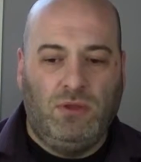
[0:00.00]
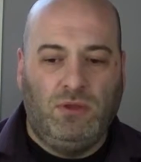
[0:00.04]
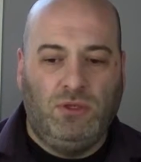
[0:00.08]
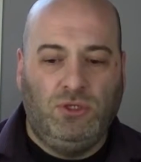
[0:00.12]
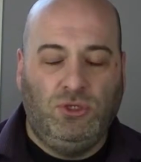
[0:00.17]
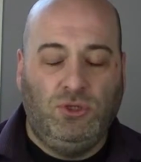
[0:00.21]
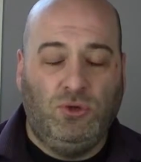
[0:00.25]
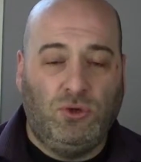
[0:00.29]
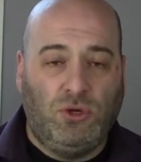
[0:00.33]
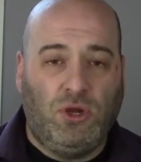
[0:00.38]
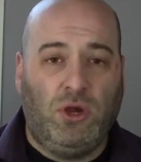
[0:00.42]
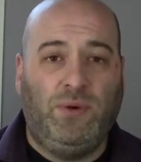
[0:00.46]

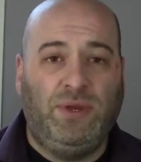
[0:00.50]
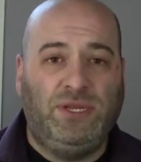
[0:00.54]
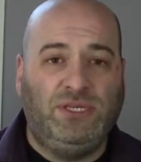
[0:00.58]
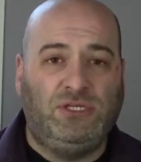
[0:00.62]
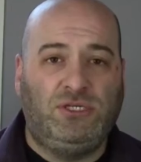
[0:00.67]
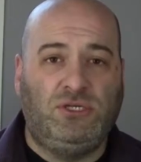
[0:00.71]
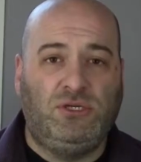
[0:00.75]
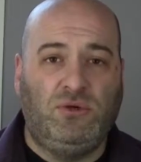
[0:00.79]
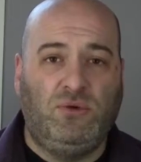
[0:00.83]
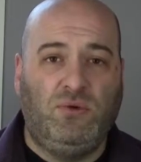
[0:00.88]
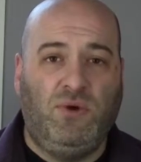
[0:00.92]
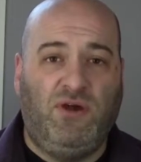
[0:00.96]
You're going
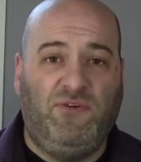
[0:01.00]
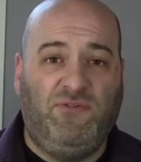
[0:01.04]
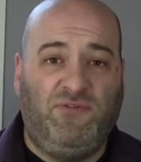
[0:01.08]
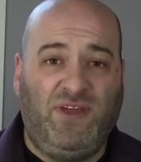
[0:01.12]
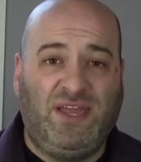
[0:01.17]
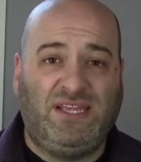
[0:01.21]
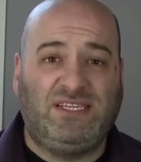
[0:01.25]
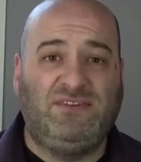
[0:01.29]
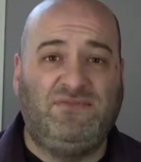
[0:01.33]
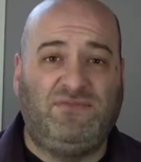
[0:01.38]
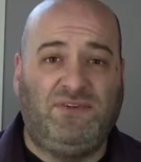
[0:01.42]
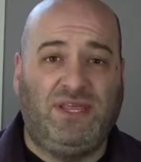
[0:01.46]
to
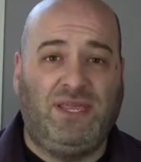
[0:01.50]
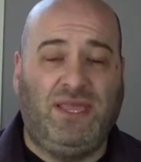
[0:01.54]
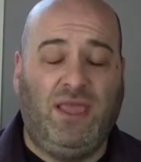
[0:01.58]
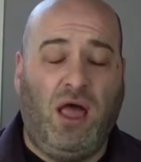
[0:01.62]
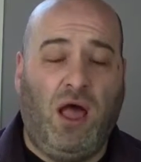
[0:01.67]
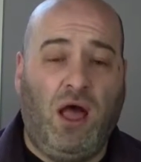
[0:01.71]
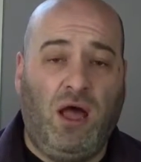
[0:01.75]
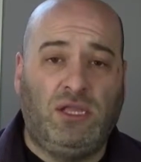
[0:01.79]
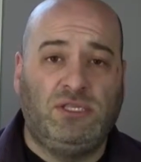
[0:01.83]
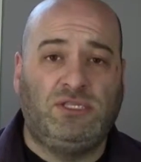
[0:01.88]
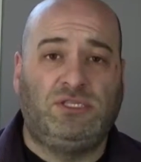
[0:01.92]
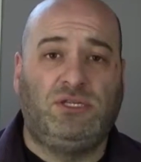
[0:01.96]
effectively
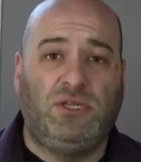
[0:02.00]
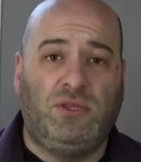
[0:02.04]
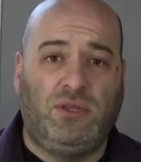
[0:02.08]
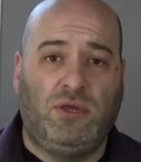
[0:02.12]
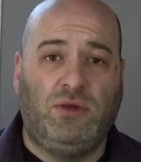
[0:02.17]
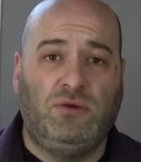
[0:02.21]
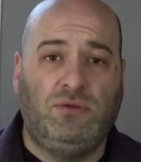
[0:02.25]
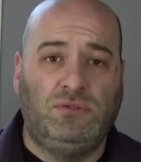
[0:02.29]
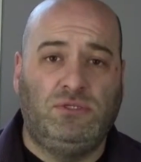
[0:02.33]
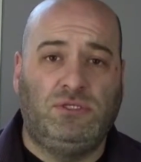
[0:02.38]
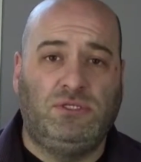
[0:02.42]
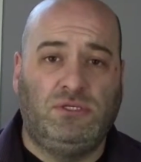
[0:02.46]
answer
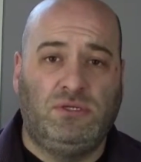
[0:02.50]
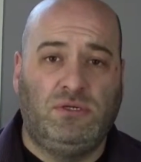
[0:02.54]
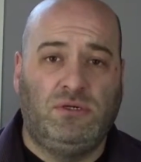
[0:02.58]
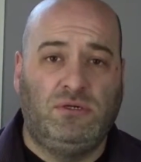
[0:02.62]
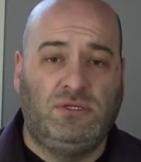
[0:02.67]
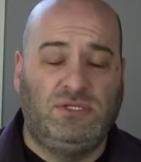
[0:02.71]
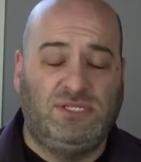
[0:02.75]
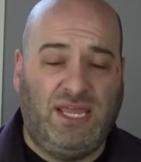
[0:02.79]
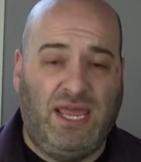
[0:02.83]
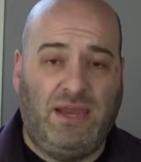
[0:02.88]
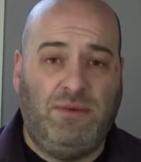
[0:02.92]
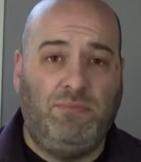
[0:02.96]
those
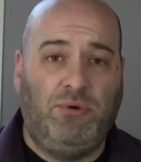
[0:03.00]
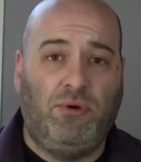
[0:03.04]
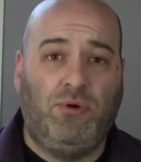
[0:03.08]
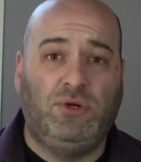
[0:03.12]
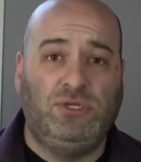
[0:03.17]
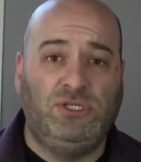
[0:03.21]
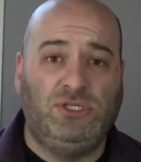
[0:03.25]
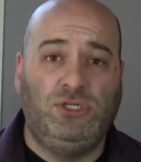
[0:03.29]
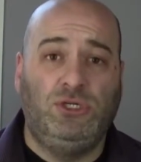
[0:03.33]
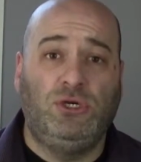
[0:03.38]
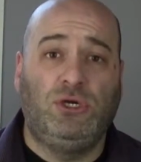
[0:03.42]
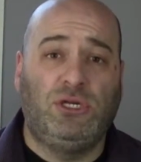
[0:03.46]
10
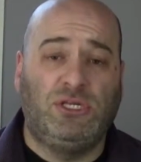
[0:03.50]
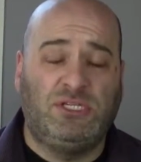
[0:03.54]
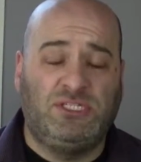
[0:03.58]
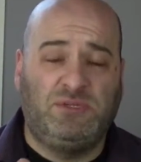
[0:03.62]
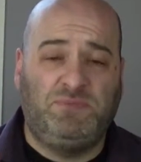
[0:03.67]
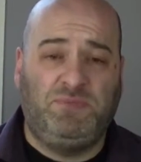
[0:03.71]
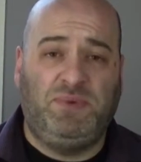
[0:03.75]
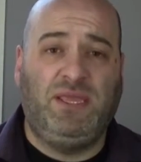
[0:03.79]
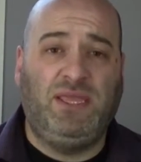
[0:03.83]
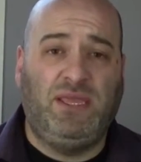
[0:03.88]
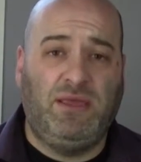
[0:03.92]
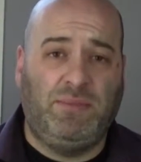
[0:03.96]
points. You're going to
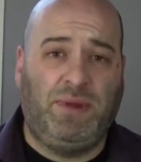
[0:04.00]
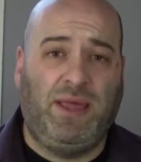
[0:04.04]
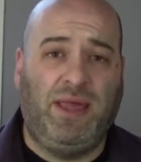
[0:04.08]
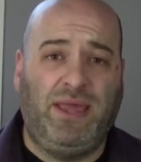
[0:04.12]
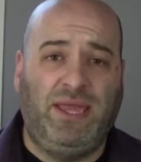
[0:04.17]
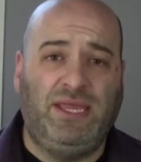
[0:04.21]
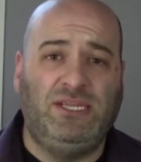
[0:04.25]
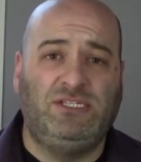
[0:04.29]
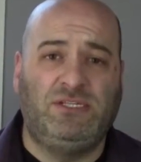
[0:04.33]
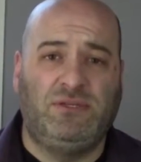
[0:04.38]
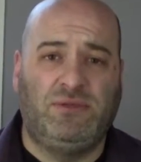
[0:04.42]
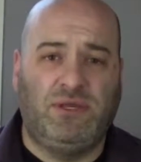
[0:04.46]
speak about
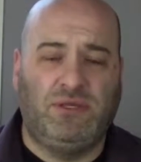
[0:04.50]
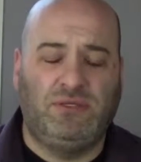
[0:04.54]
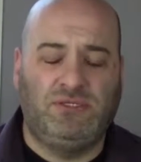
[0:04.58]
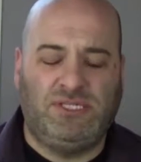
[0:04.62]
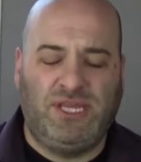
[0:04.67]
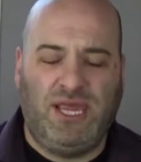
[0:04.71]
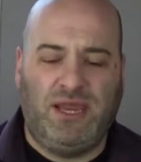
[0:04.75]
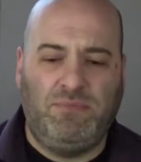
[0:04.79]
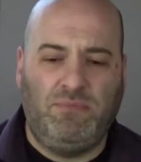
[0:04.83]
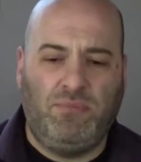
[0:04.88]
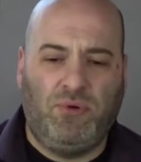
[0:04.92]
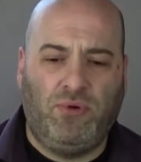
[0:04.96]
each of those
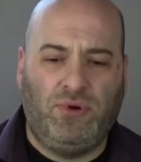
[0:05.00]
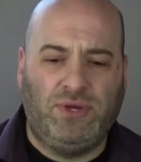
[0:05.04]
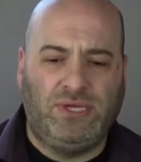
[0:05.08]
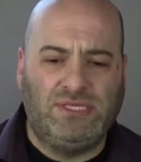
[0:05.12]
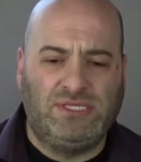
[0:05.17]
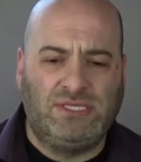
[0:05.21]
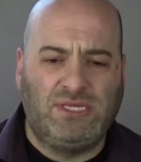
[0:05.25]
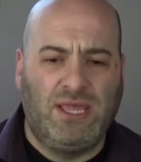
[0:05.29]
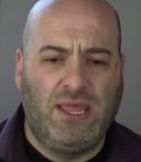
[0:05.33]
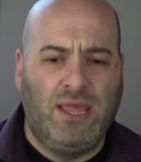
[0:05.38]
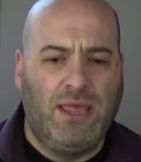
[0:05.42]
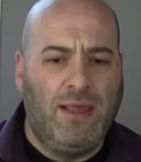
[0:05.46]
10
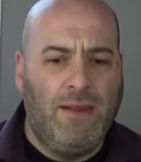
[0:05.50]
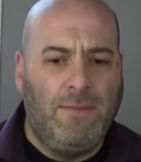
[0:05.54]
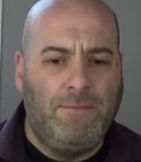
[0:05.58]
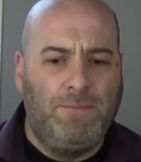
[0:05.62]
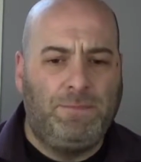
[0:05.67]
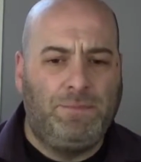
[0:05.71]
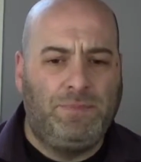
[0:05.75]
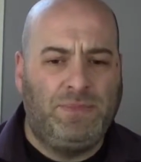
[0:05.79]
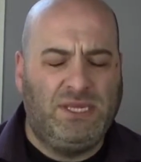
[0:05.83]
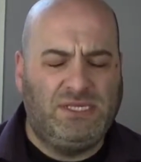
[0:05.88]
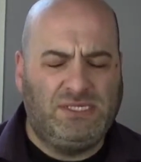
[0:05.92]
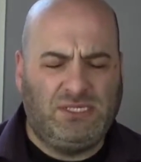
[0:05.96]
points.
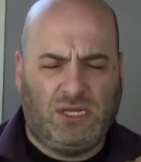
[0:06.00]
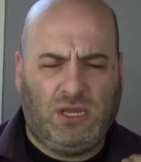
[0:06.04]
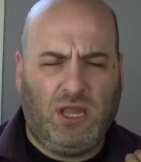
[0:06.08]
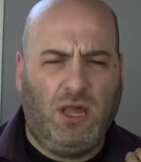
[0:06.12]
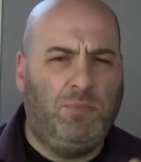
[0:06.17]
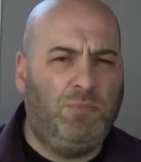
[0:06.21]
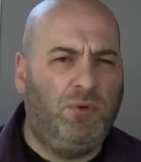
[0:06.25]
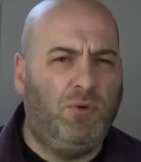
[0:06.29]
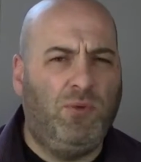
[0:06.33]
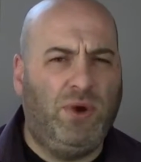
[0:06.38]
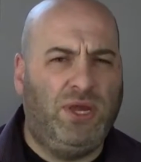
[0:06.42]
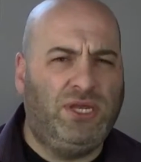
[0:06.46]
There's a
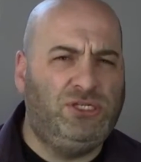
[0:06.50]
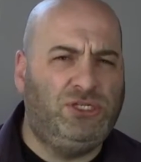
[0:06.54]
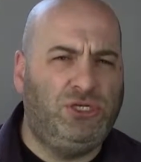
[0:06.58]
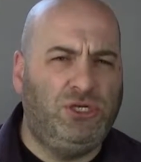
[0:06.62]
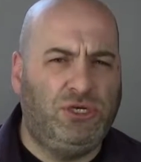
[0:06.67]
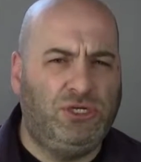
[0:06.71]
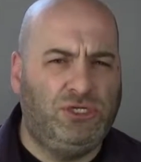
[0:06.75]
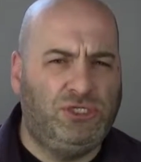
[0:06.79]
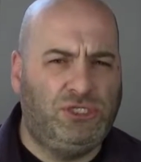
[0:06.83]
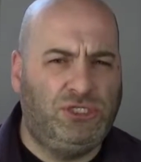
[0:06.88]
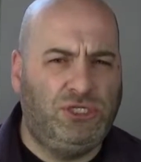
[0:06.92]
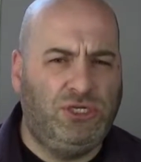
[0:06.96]
couple ways you
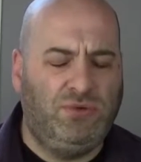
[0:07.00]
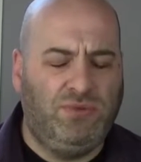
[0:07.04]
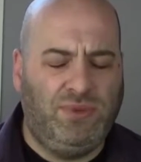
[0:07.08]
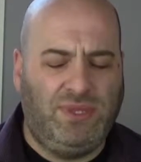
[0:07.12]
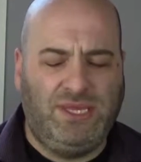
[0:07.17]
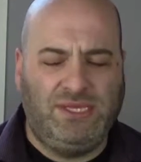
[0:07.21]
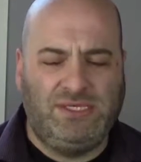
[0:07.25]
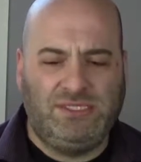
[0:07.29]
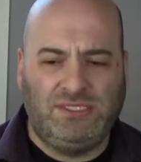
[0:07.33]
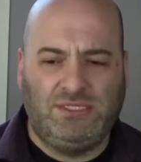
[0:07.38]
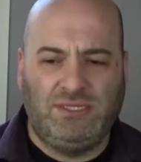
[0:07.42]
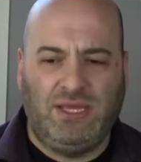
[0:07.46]
can shoot
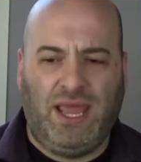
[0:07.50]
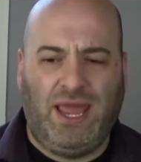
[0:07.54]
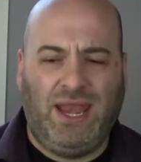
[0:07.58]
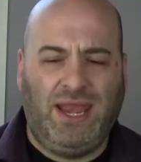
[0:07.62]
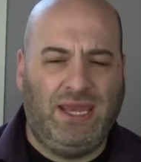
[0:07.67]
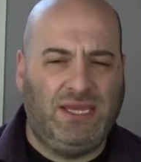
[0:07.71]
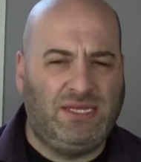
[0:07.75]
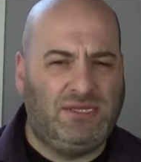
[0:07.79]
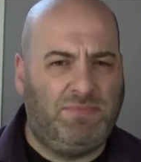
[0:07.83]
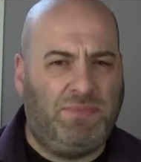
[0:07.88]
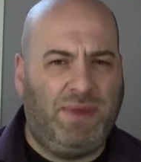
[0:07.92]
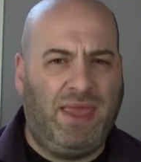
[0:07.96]
this, and
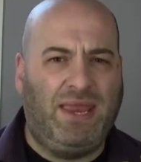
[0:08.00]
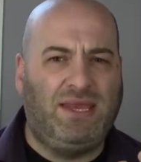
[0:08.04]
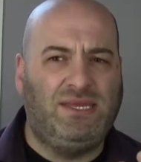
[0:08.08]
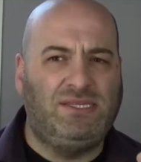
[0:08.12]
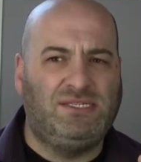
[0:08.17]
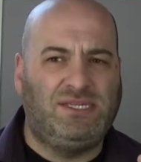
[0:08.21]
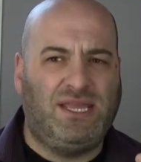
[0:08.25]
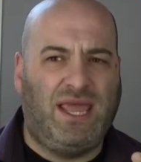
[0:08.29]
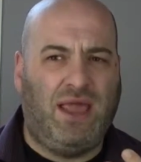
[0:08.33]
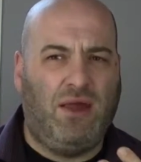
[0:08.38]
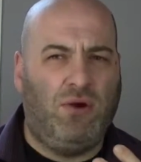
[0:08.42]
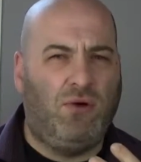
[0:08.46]
it
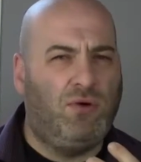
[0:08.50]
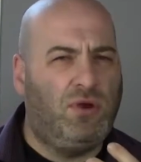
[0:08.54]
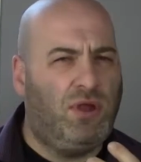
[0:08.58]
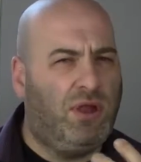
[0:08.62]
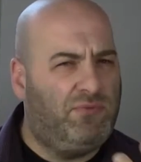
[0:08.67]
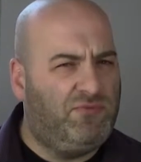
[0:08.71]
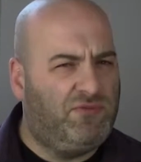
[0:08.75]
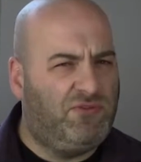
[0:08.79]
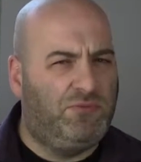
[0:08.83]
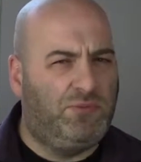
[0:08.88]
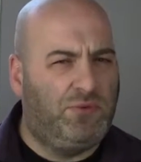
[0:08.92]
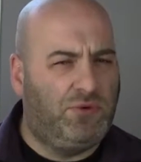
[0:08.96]
depends how
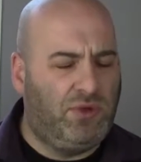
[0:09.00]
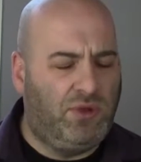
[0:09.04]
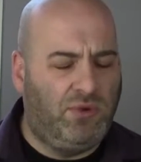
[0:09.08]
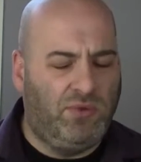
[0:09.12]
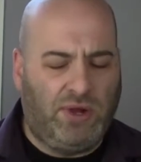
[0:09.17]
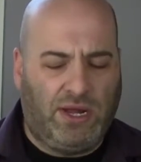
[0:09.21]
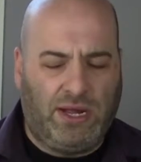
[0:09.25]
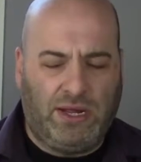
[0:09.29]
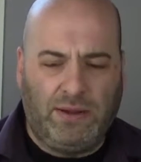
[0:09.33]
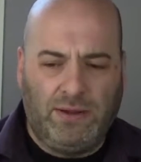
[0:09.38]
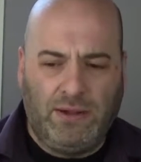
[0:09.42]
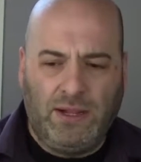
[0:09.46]
comfortable you
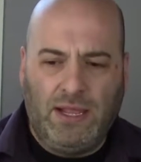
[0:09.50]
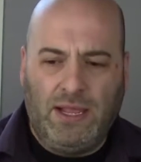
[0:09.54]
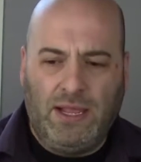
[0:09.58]
are.